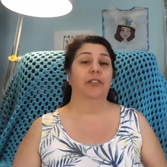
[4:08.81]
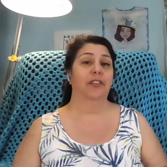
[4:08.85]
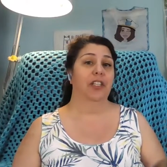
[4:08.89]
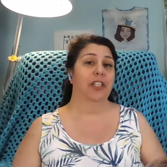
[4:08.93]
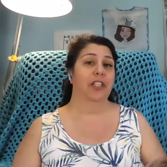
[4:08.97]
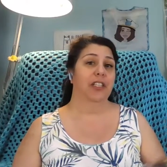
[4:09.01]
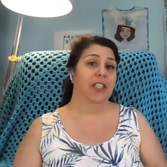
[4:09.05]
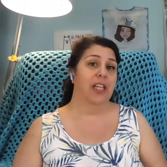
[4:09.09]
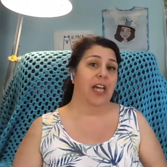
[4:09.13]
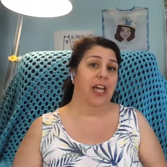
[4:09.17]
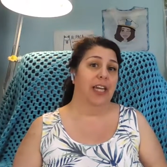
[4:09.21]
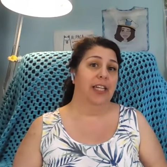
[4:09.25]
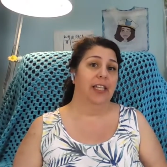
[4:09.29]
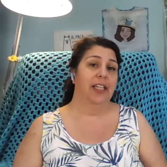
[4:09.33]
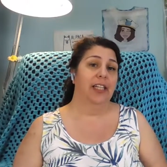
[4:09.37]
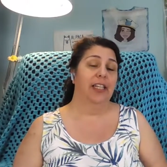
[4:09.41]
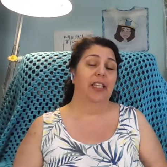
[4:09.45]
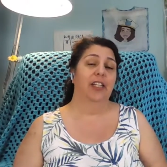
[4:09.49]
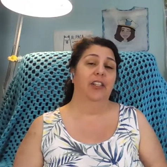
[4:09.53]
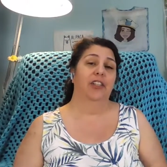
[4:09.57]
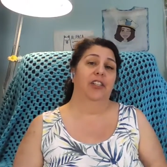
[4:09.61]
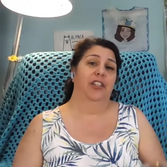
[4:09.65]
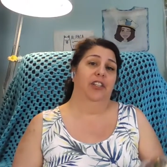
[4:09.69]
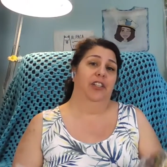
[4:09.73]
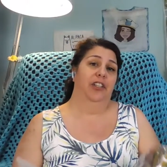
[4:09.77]
If you're a tight
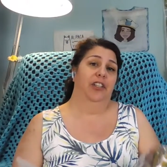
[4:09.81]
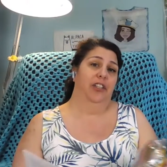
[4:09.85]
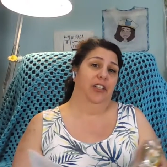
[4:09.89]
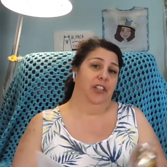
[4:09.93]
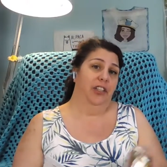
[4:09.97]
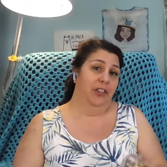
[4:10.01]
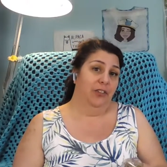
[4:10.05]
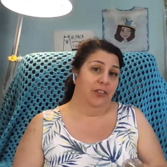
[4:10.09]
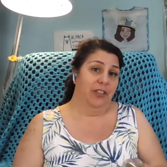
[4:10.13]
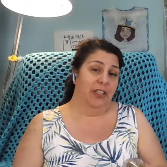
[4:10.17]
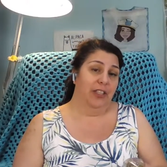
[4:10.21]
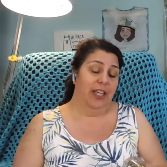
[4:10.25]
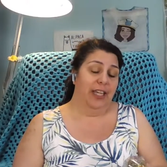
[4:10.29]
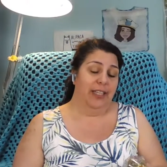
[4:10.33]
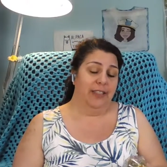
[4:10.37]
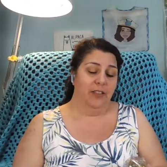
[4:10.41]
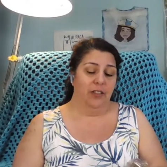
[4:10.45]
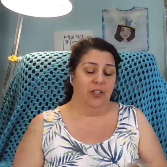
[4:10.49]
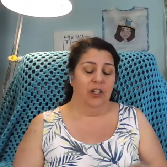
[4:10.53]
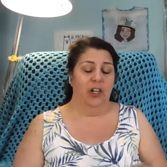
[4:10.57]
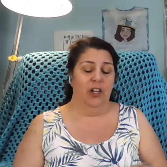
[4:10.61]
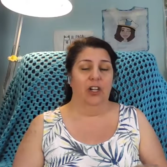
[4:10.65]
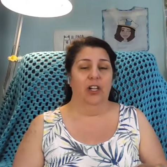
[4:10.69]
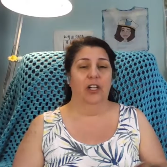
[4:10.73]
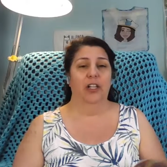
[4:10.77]
knitter, you're going to use less
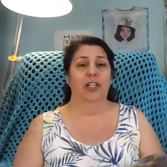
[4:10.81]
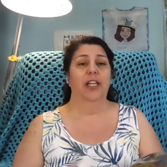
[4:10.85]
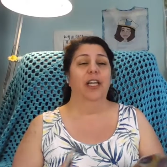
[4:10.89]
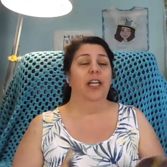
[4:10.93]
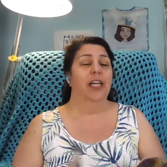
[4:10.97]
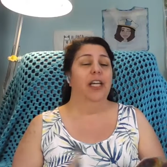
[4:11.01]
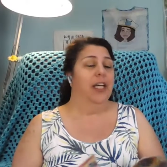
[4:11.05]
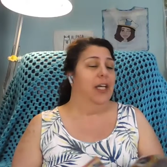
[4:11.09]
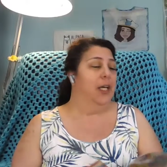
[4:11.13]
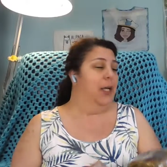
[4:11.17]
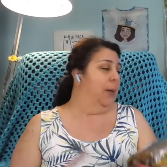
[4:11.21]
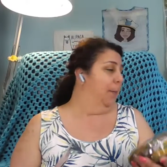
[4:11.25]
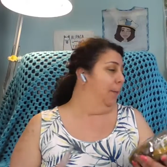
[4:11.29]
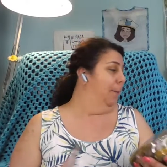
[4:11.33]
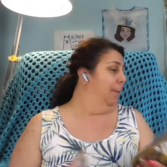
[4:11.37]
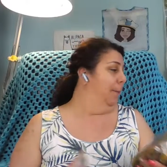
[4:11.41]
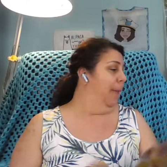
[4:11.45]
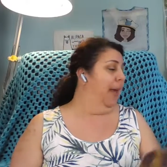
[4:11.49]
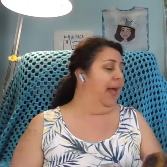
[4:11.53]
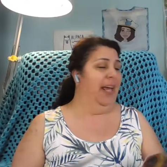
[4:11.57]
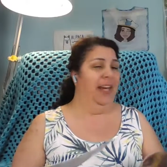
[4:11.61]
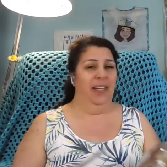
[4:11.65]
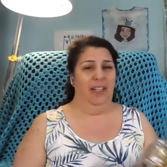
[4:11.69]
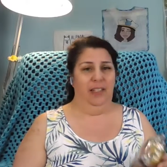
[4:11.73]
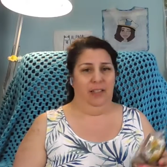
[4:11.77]
yarn,
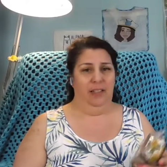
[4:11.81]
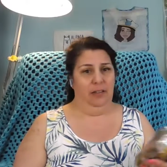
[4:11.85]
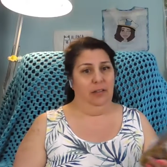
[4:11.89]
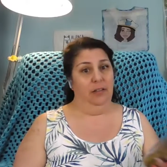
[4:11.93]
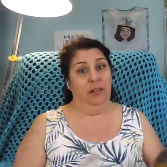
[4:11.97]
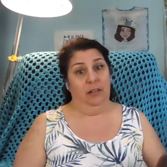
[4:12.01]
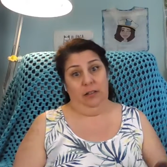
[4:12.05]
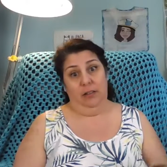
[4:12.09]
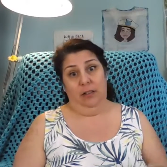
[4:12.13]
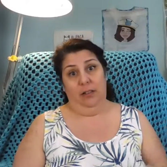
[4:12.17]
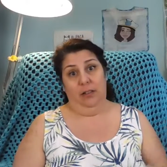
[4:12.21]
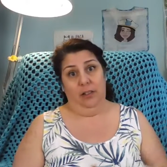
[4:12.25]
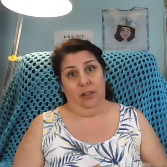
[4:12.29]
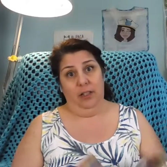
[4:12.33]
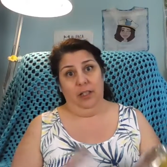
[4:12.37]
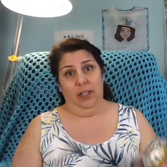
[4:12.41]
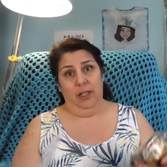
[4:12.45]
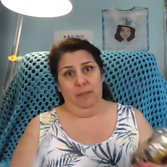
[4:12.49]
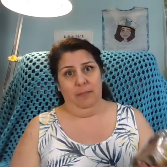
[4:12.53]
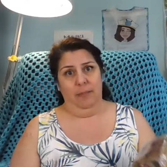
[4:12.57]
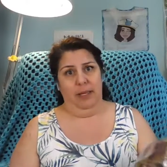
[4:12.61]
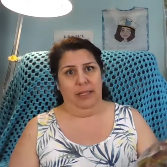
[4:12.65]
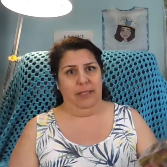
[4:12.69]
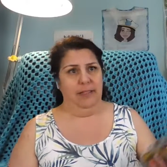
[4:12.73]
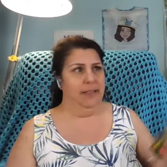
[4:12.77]
and you're
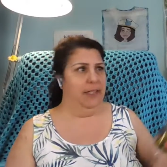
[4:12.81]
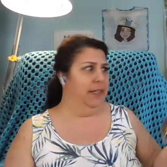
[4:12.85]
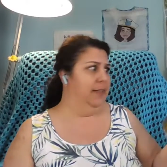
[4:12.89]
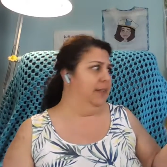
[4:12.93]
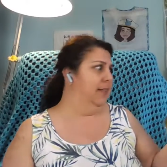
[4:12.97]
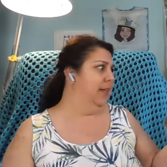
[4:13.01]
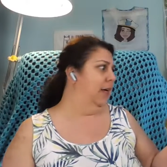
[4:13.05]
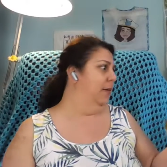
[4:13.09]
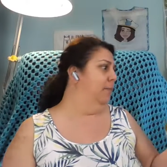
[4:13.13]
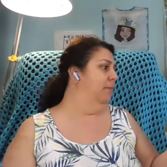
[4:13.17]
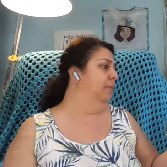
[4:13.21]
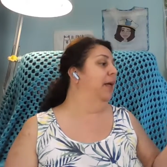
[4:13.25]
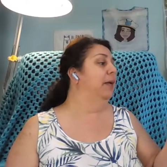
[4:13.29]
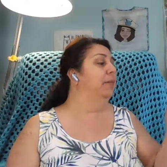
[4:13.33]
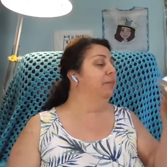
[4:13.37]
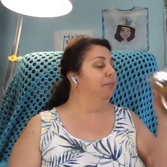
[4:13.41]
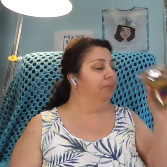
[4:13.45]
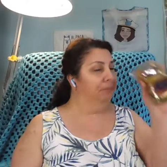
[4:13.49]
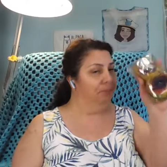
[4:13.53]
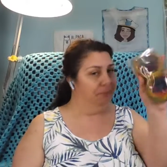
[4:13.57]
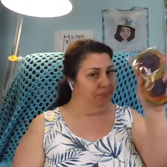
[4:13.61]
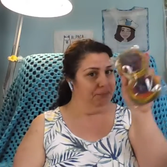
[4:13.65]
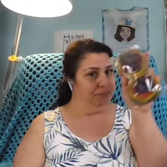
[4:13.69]
going to mess things up. But